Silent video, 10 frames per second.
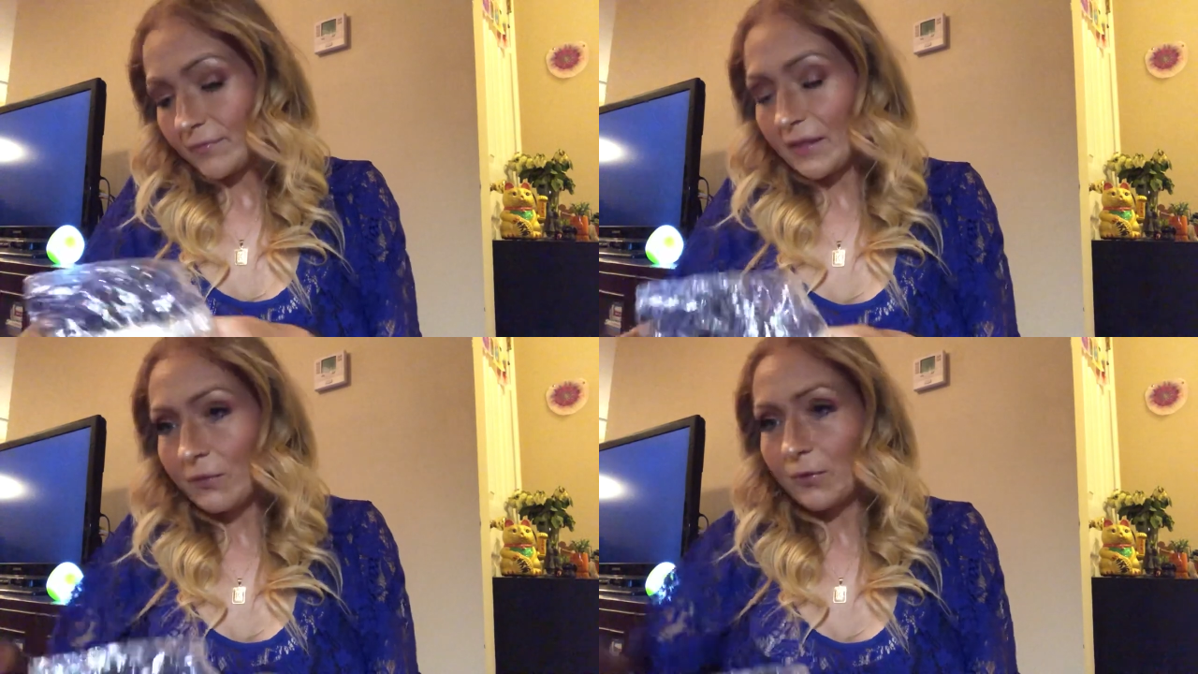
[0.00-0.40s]

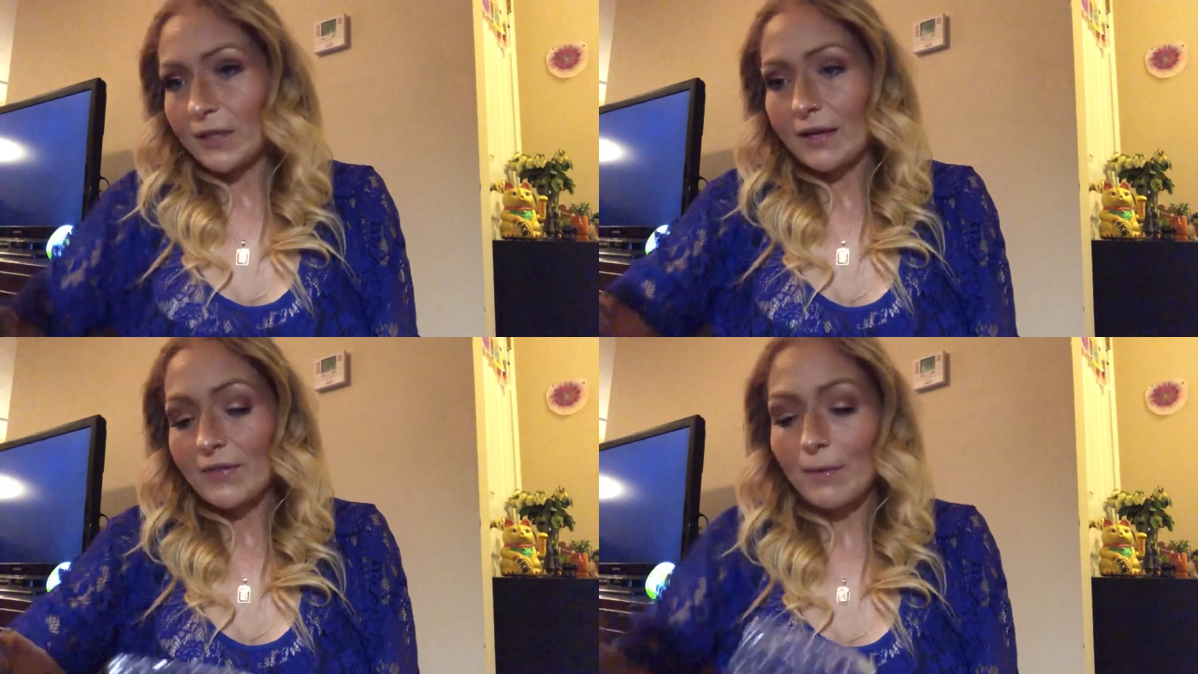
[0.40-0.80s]
They really
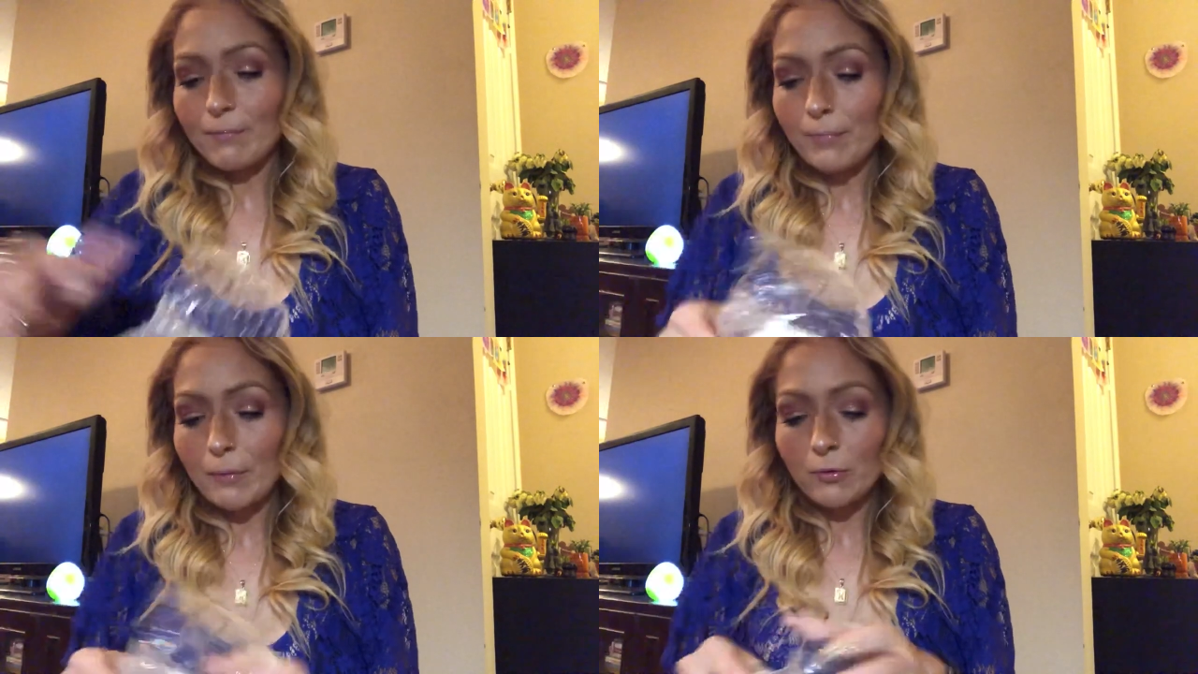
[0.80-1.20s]
have that
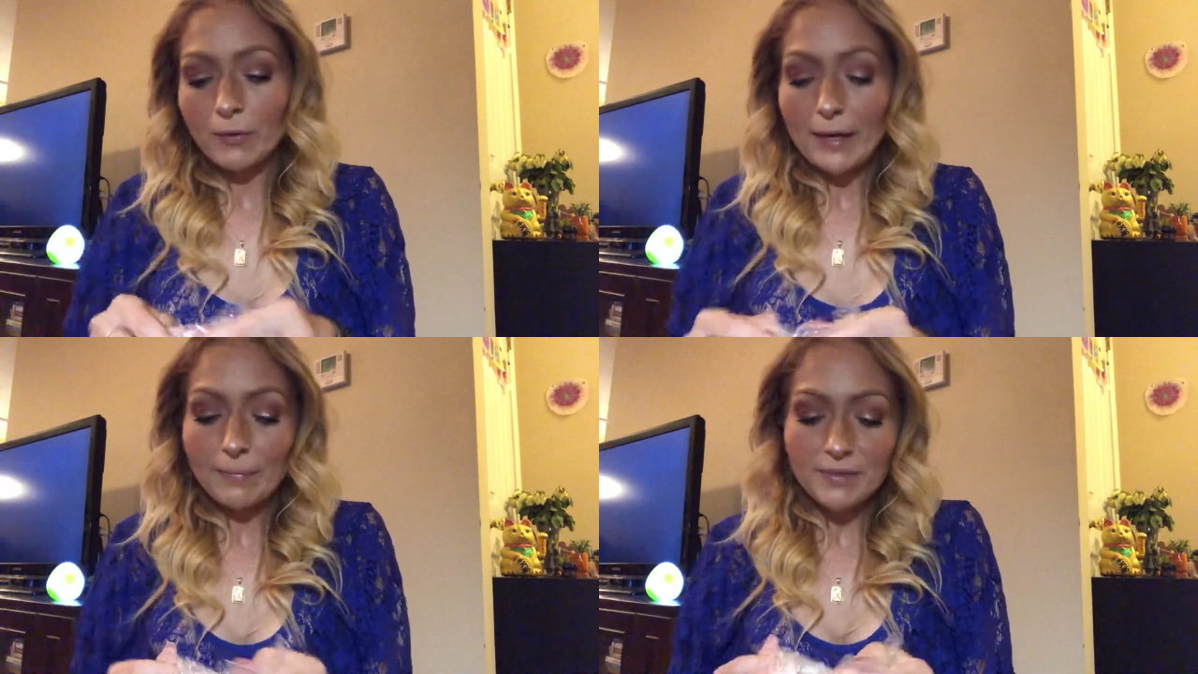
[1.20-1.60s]
bubble
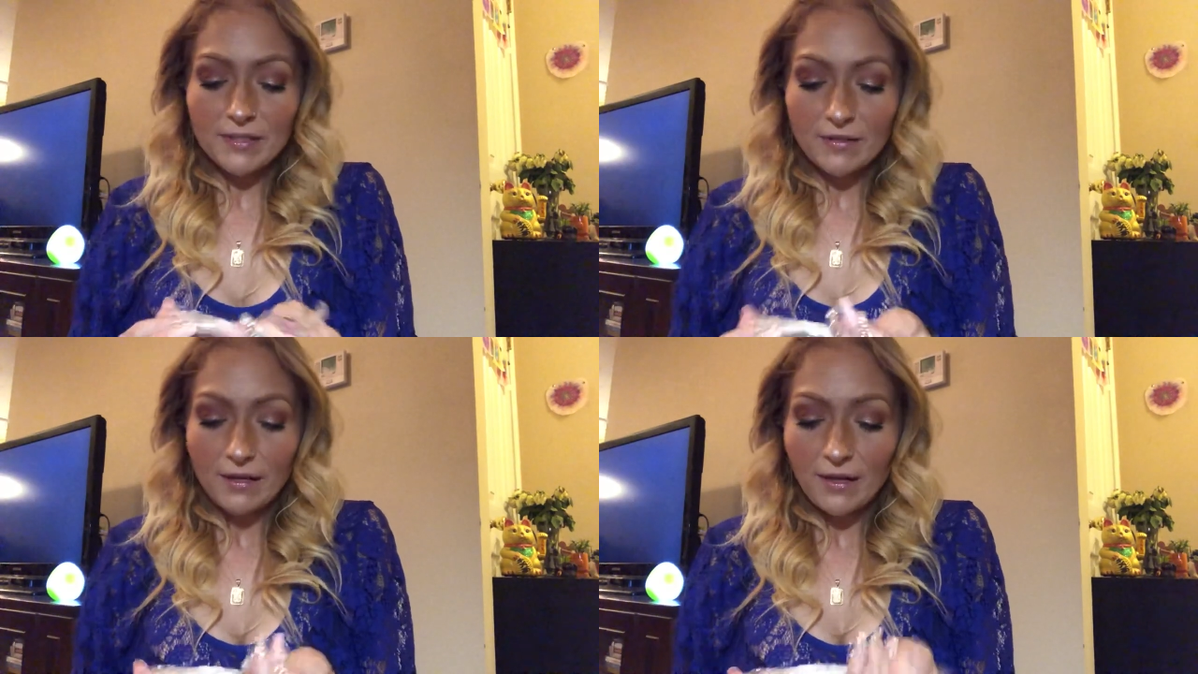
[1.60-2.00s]
wrapped
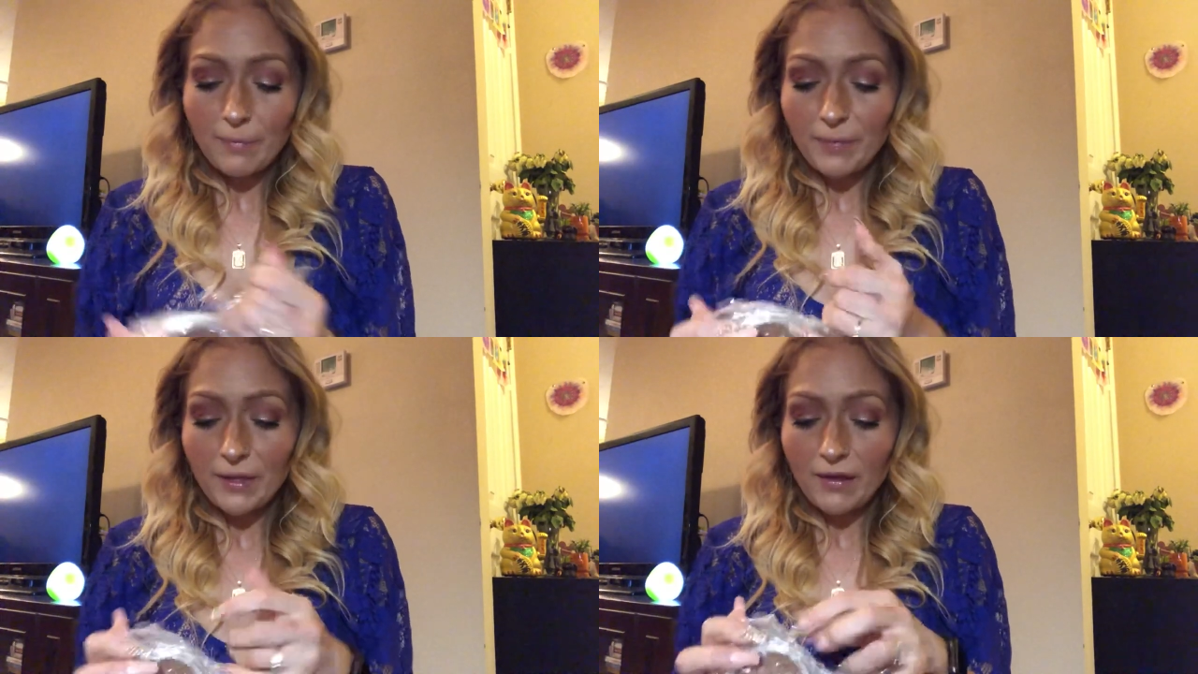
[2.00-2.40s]
up
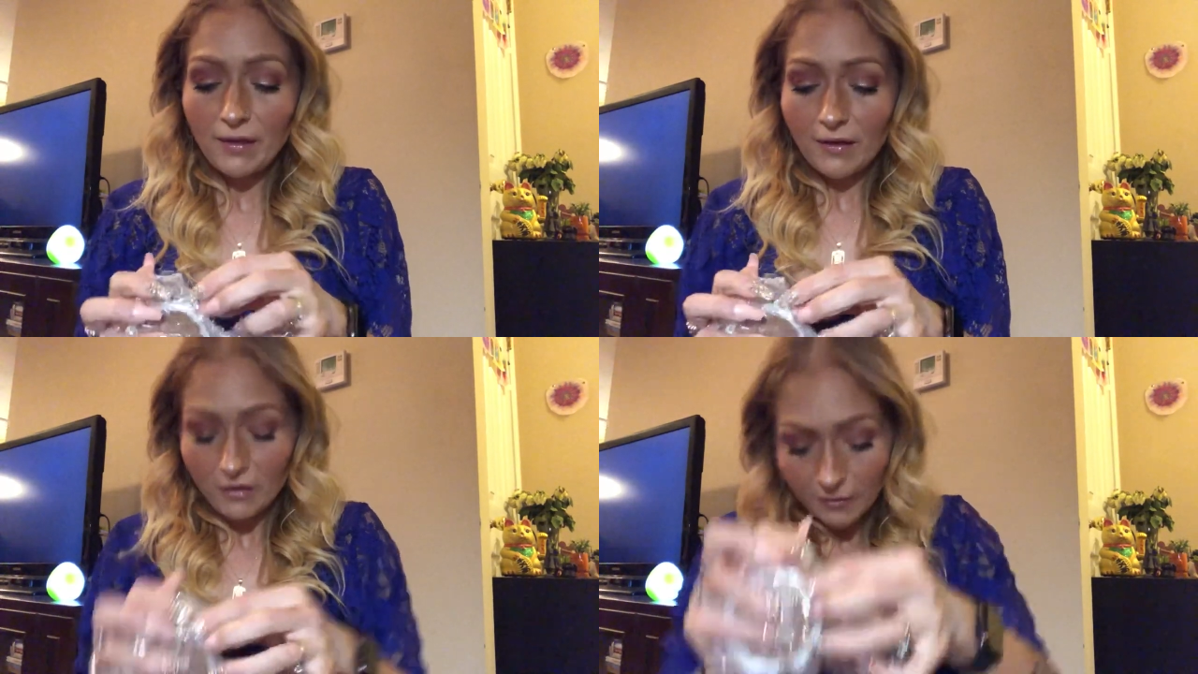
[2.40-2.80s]
in
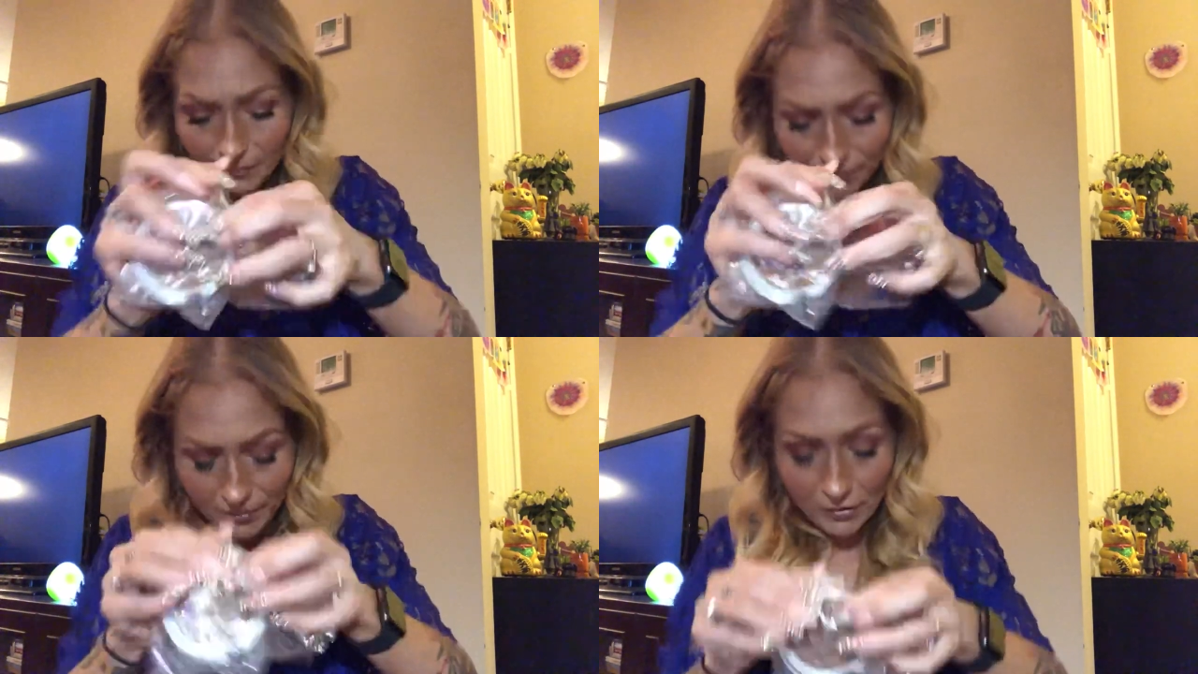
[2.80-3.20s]
there.
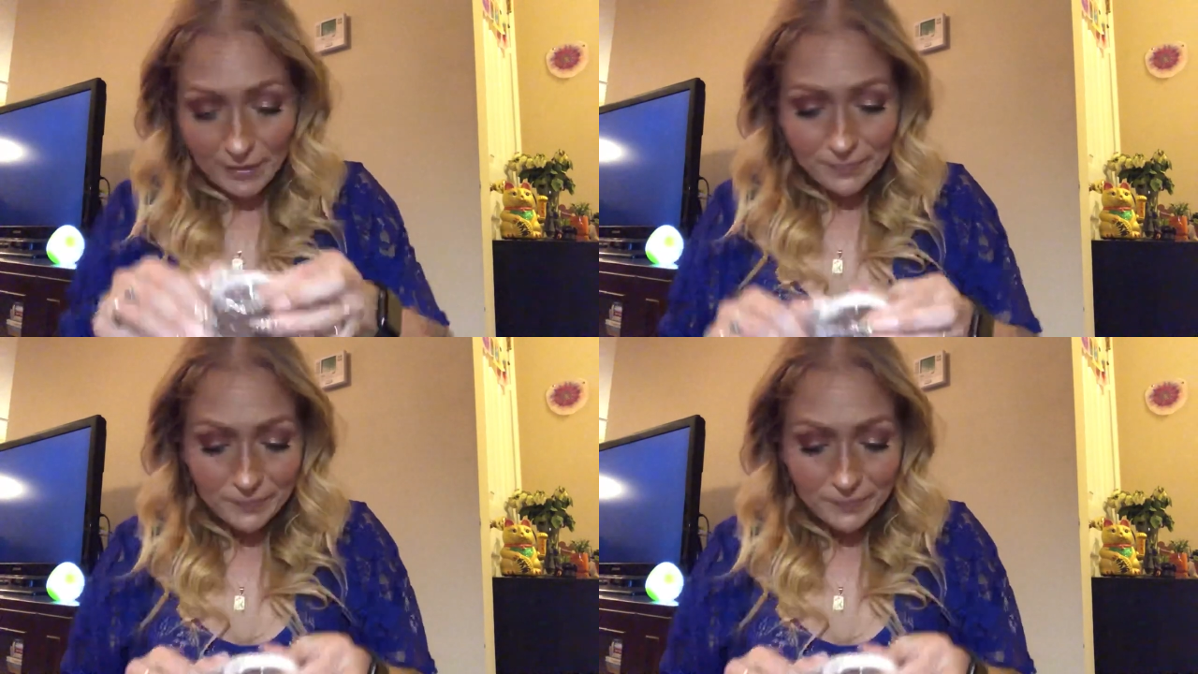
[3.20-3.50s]
Okay.